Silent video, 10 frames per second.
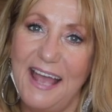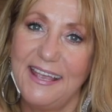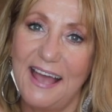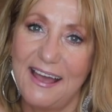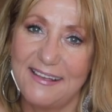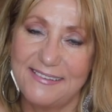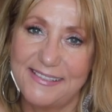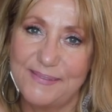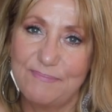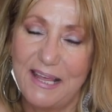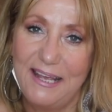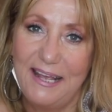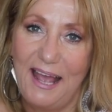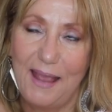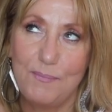Hi guys!
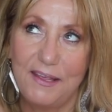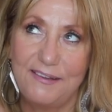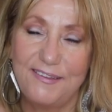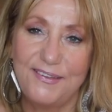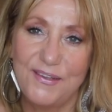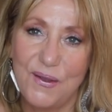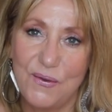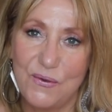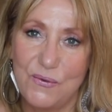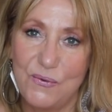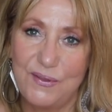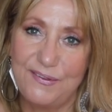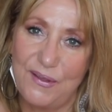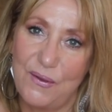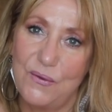I'm like so,
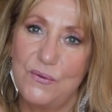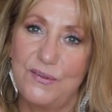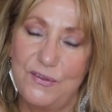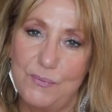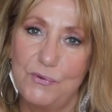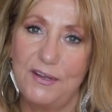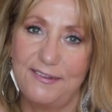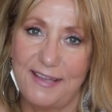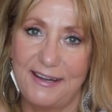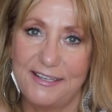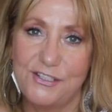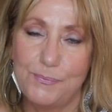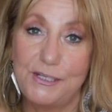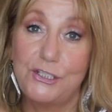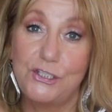so super excited
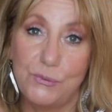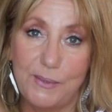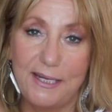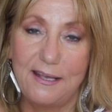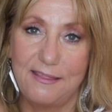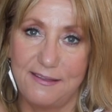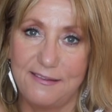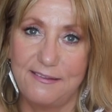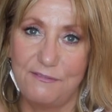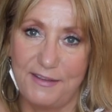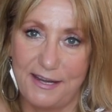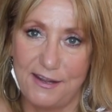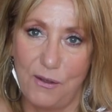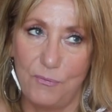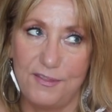to be doing this video.